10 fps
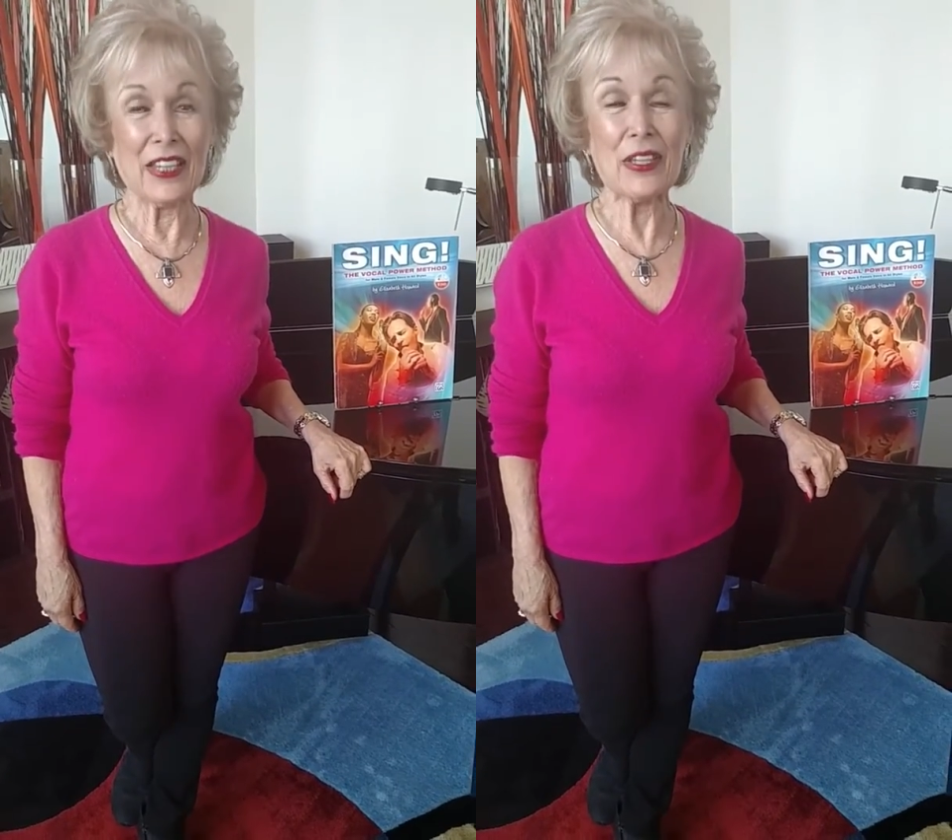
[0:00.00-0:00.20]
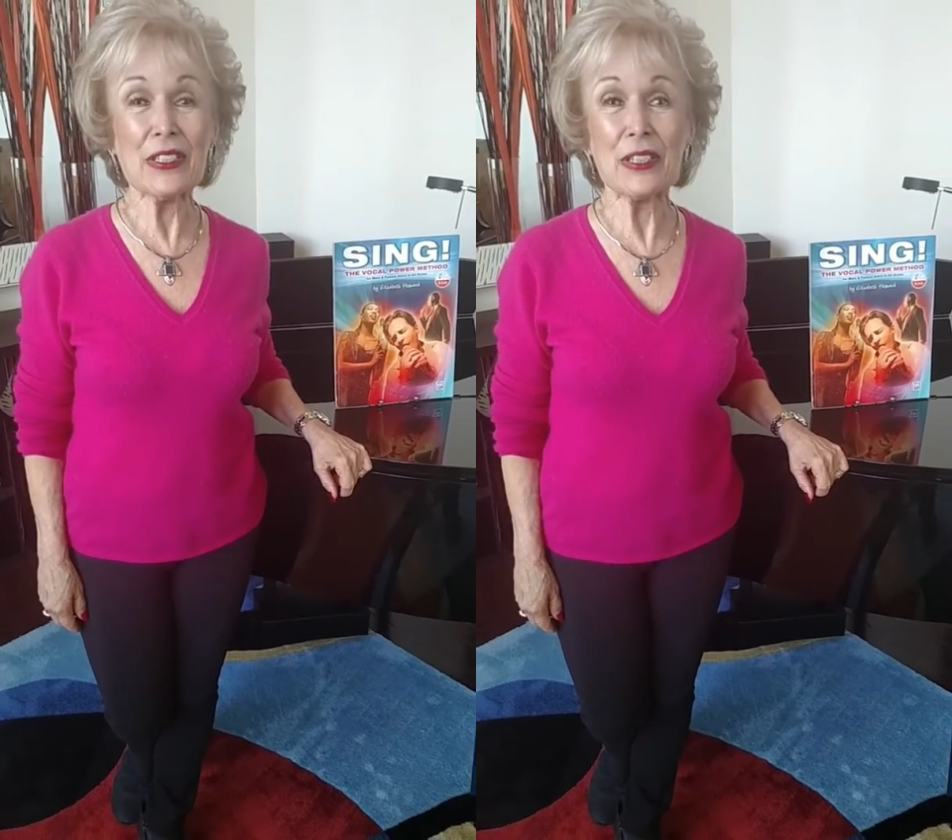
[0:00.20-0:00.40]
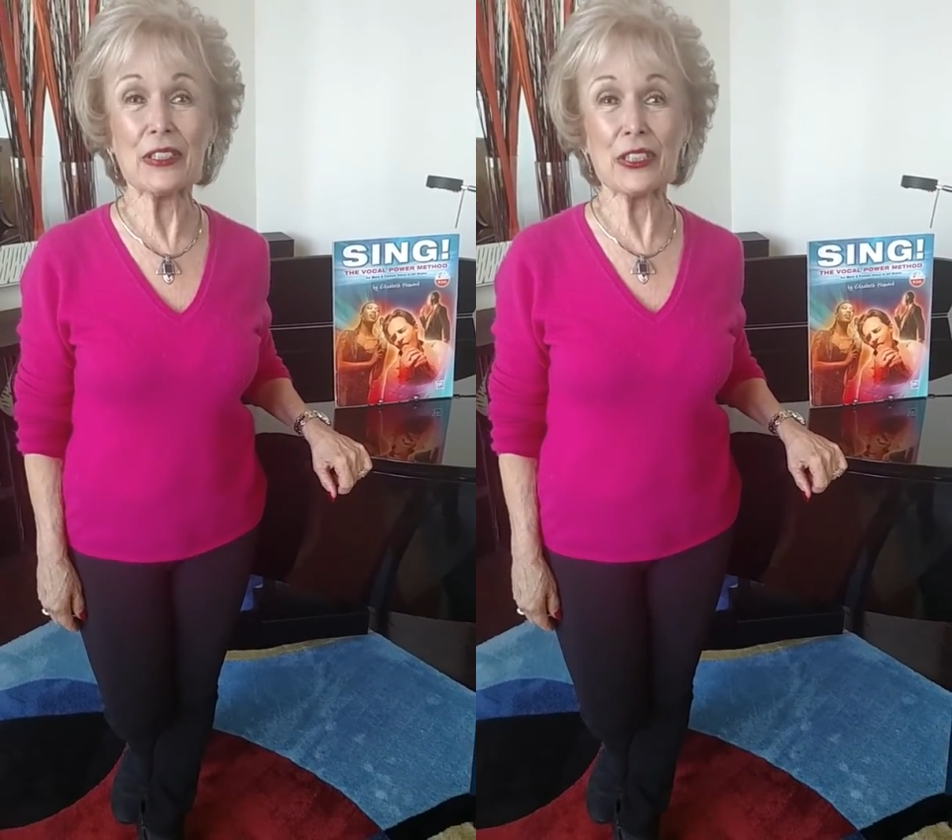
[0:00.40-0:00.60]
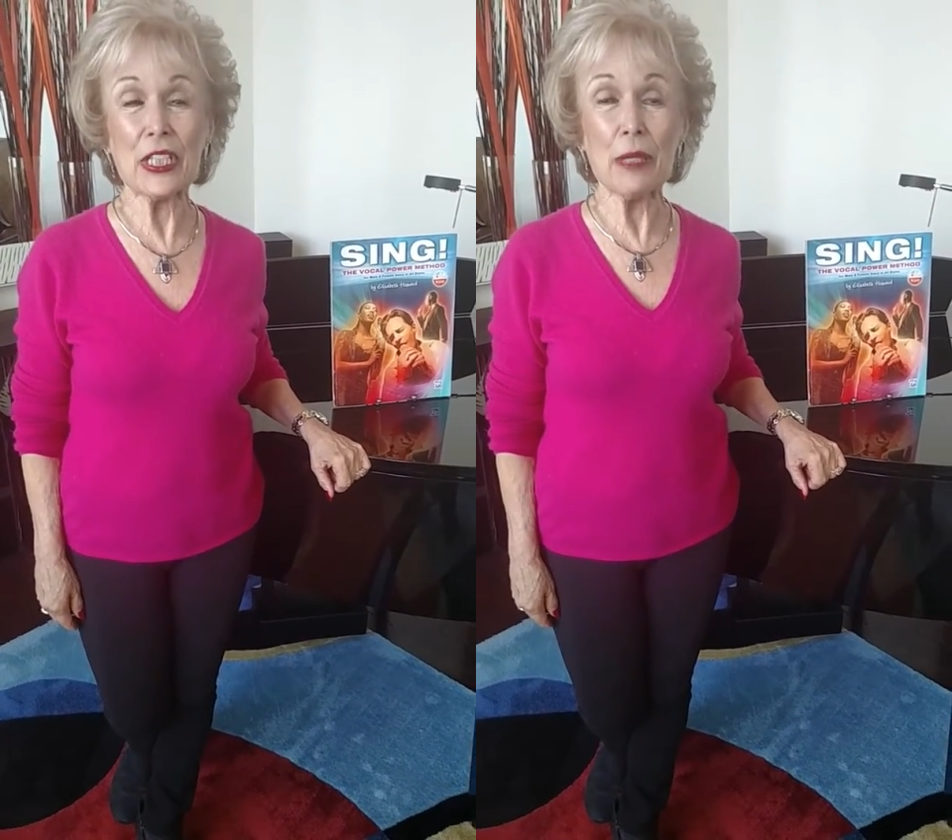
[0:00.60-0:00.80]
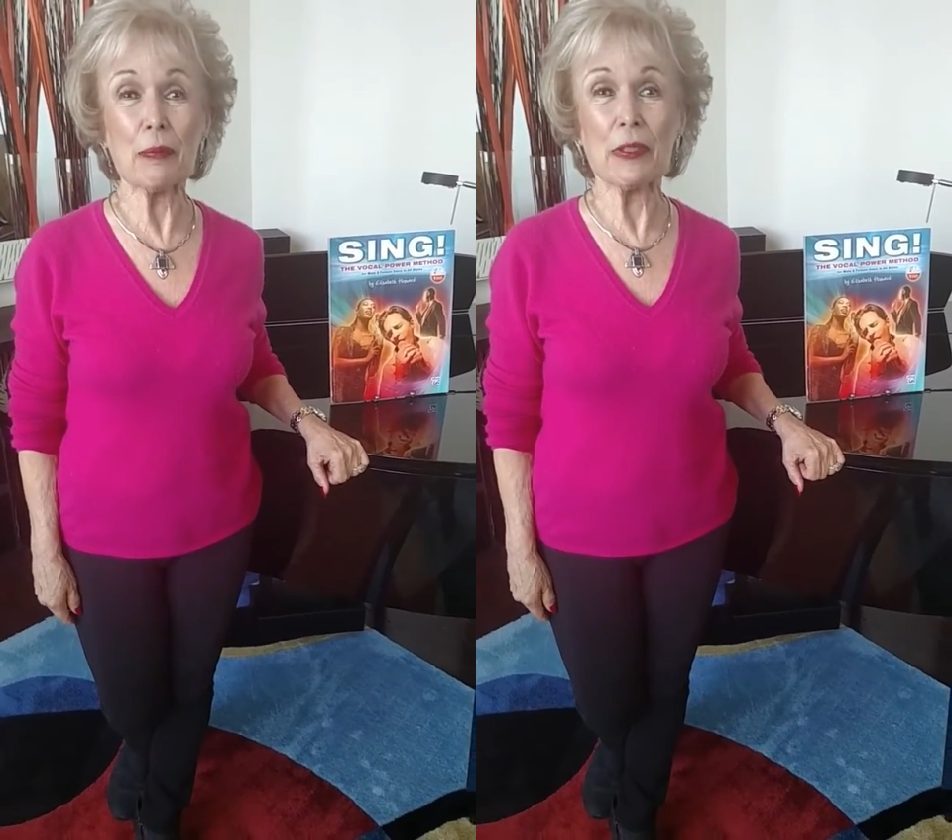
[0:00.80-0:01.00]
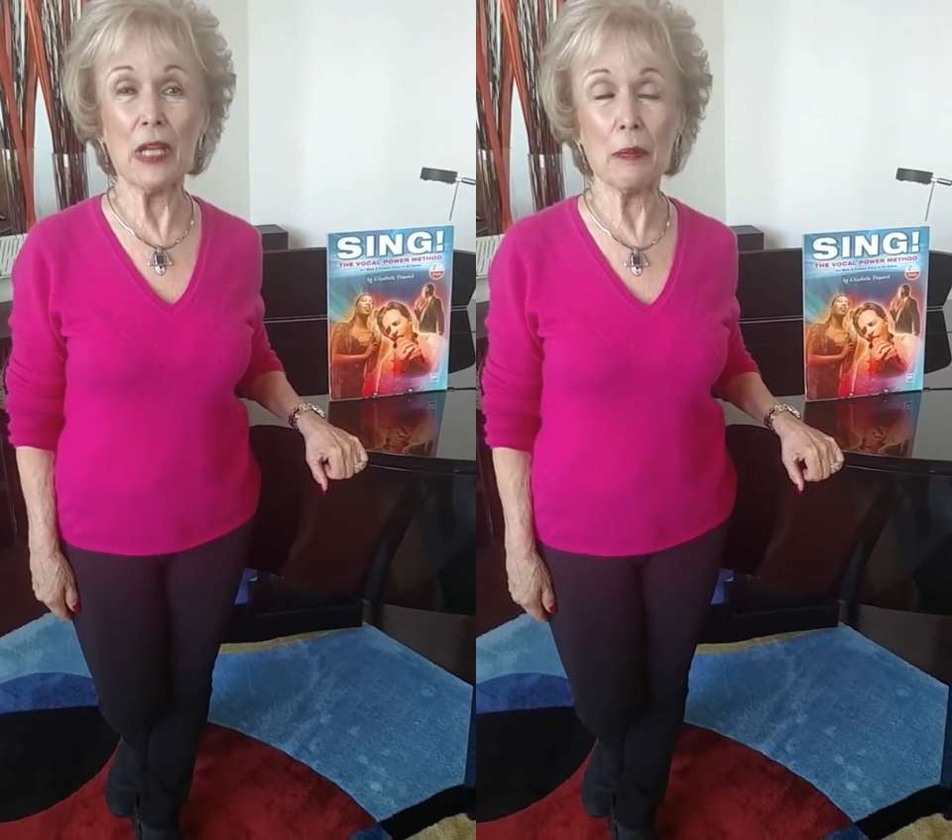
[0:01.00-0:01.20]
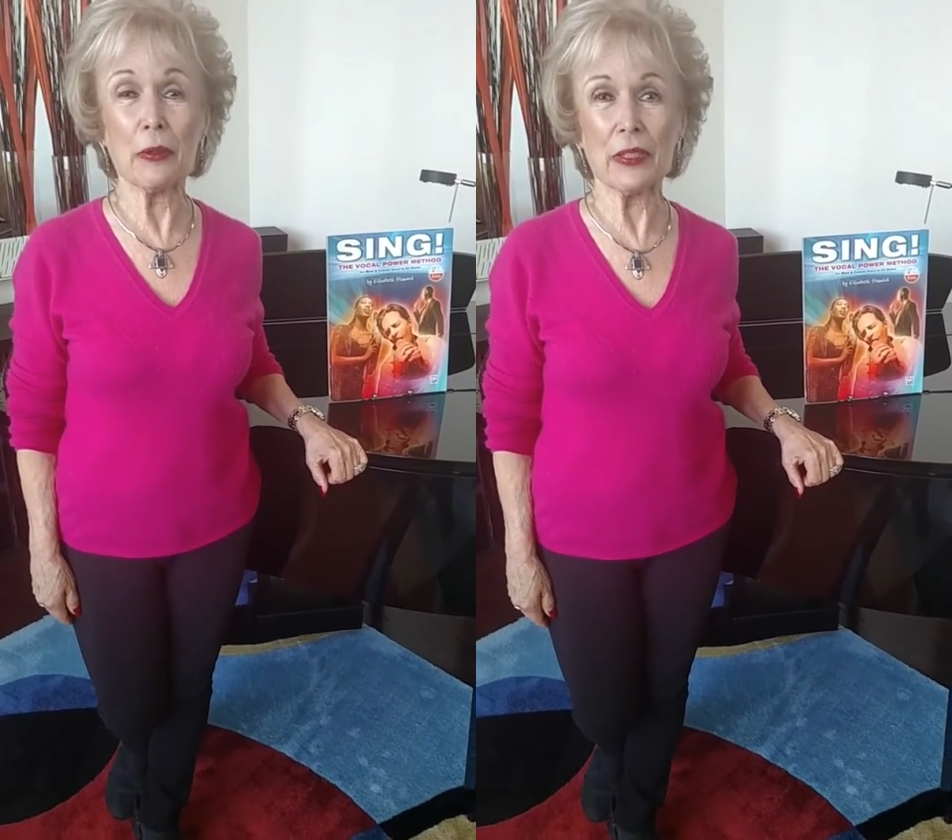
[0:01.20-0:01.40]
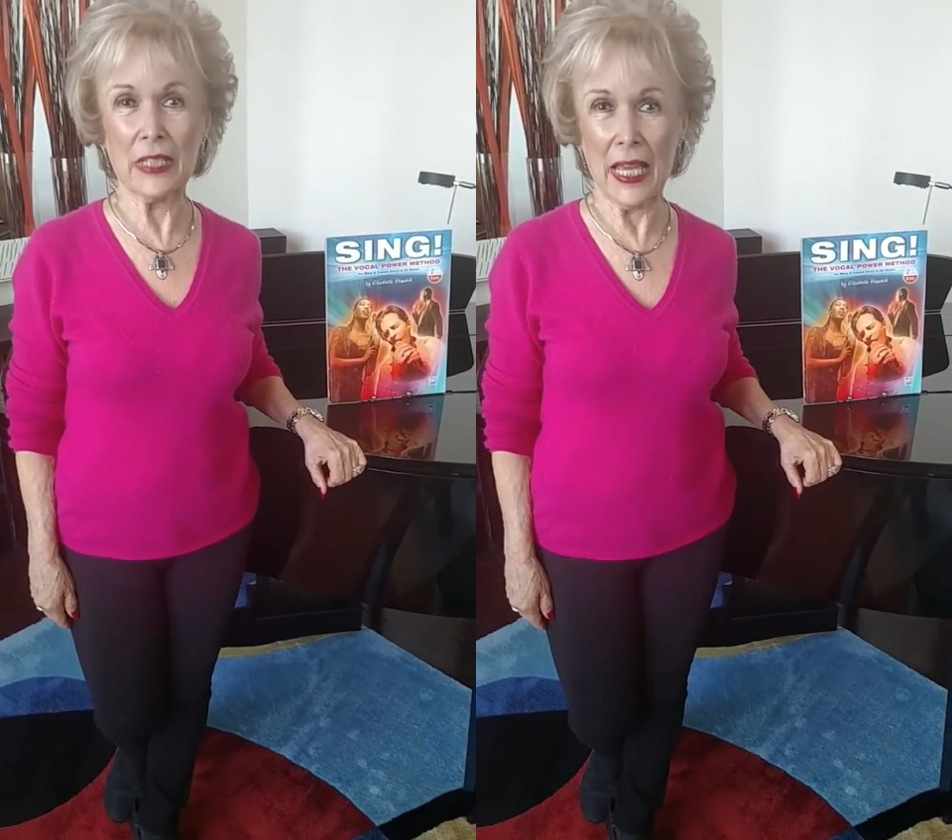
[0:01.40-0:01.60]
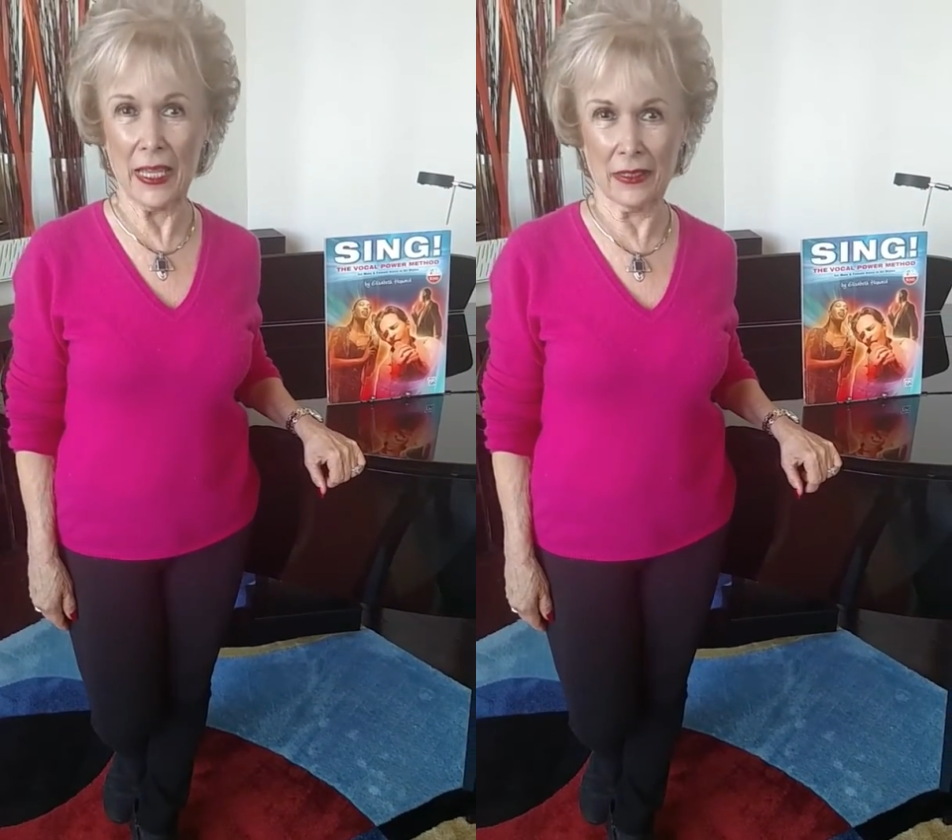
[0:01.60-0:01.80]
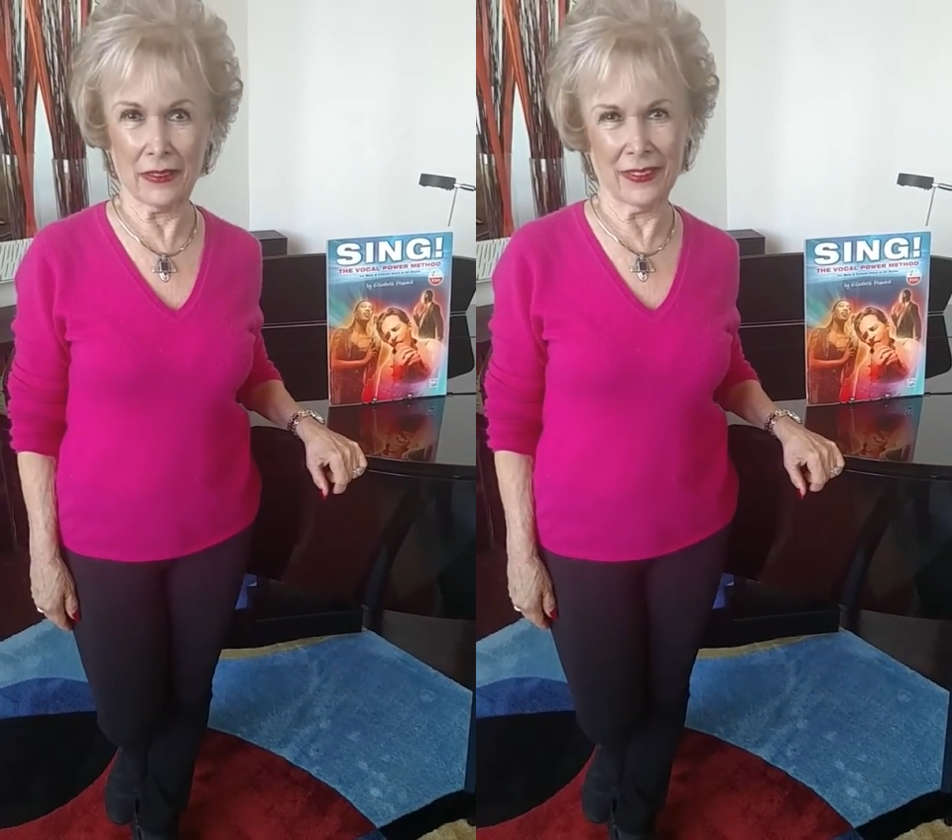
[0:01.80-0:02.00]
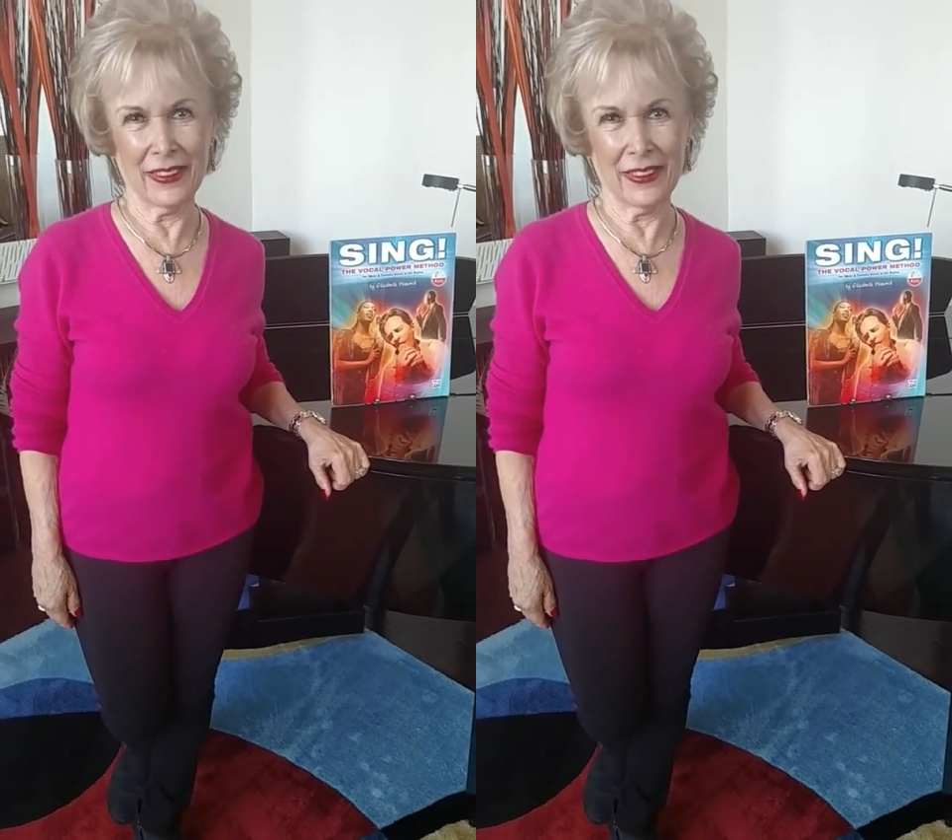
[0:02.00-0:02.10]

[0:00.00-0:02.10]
This is tip number 10.